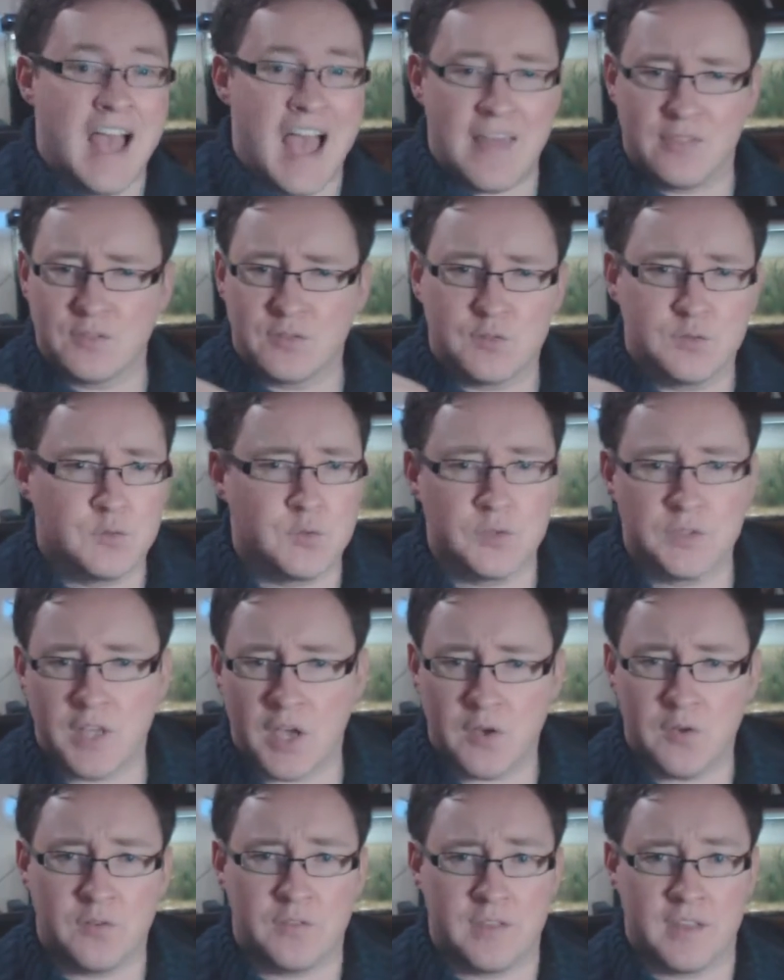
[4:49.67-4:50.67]
and there's no
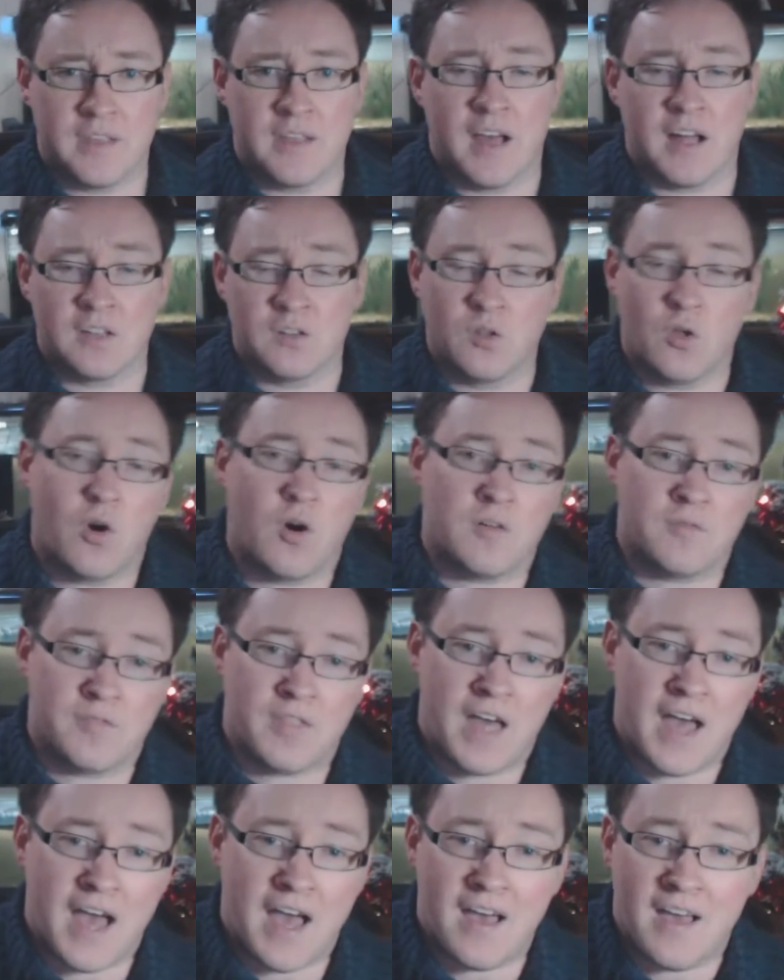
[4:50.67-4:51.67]
doubt that a lot
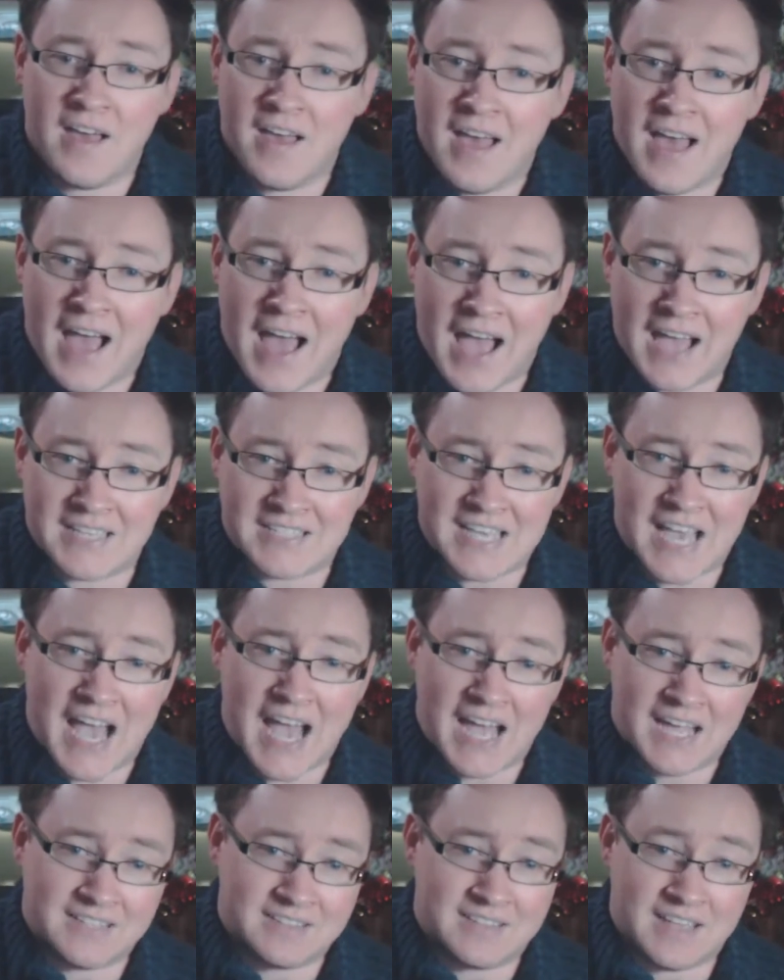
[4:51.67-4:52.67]
of that has
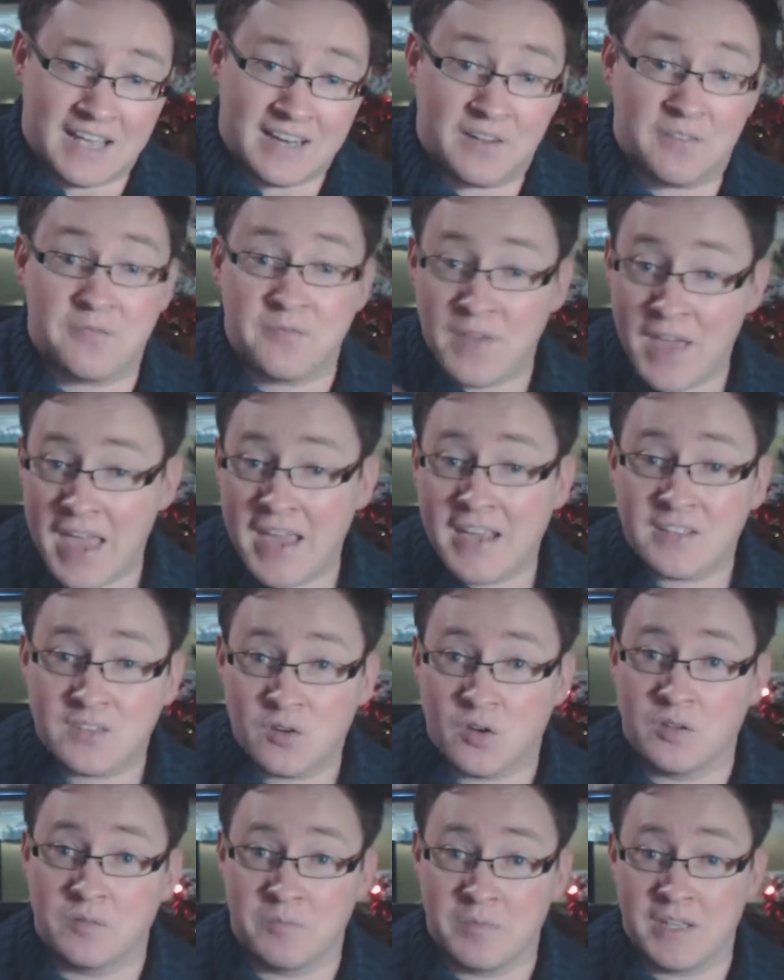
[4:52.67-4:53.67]
had an
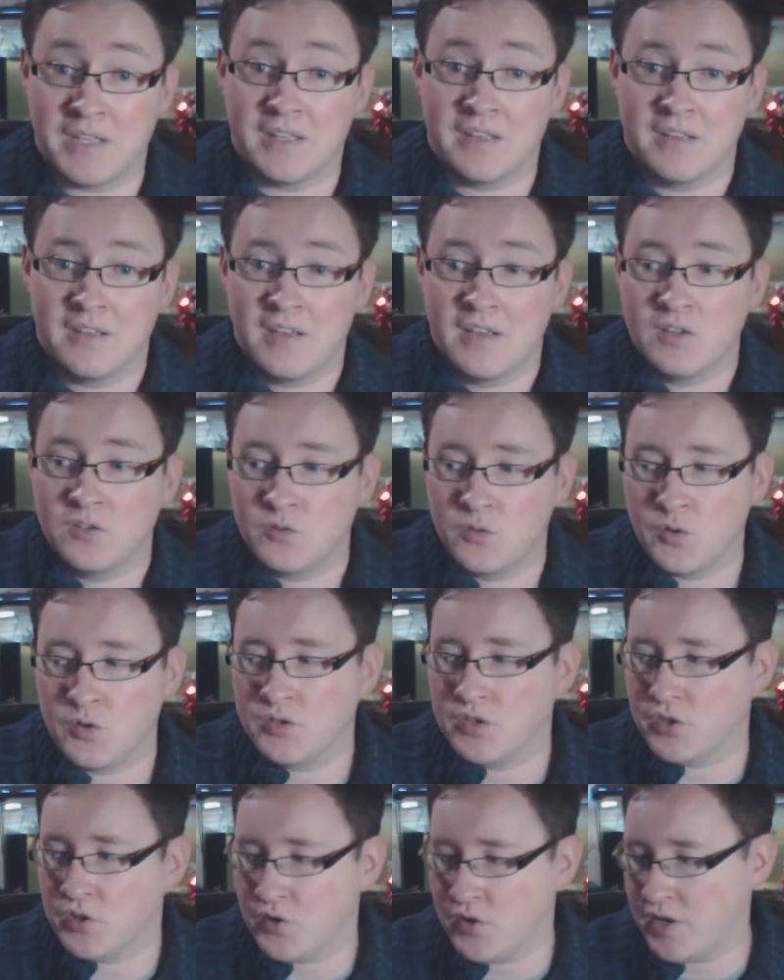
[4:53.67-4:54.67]
effect on me
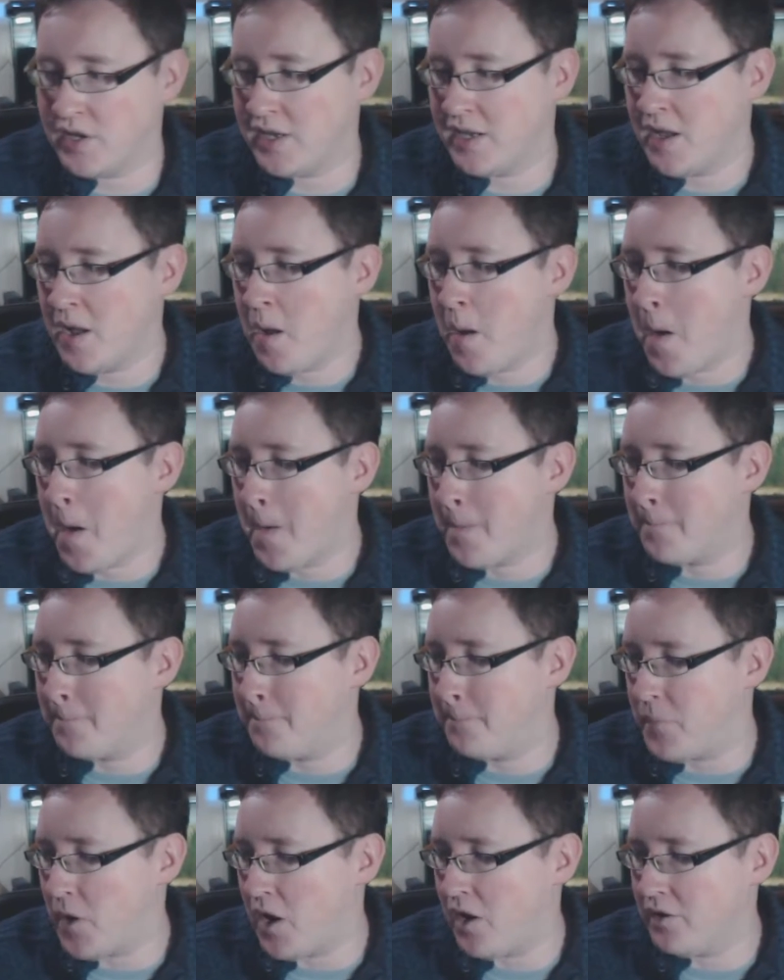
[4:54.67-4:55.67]
to a degree,
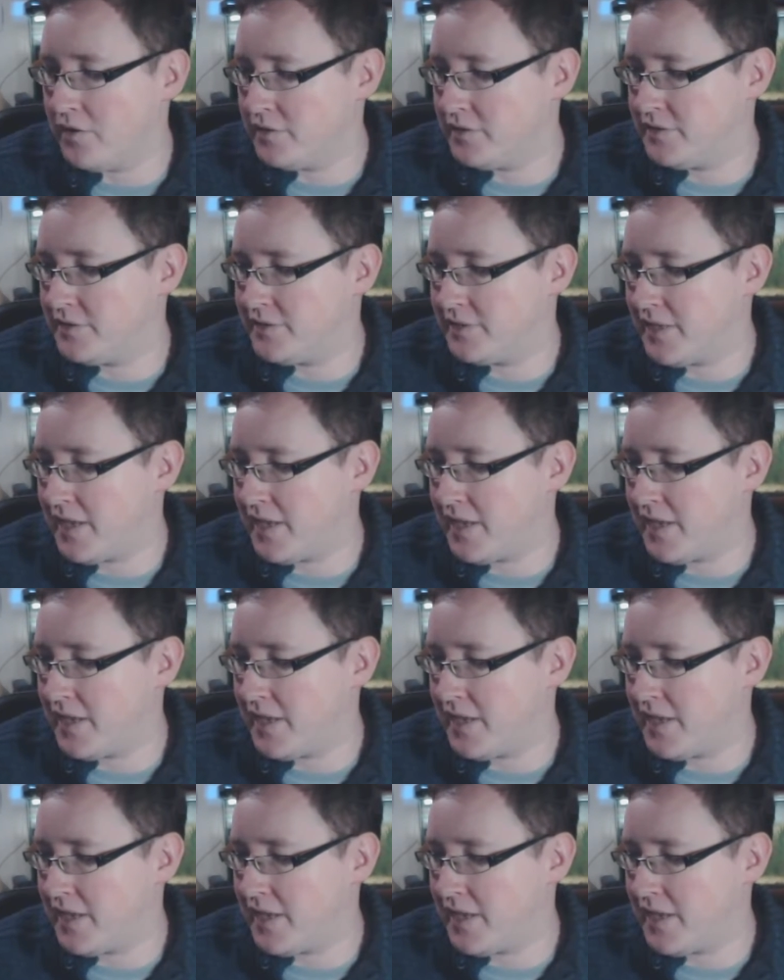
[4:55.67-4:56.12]
but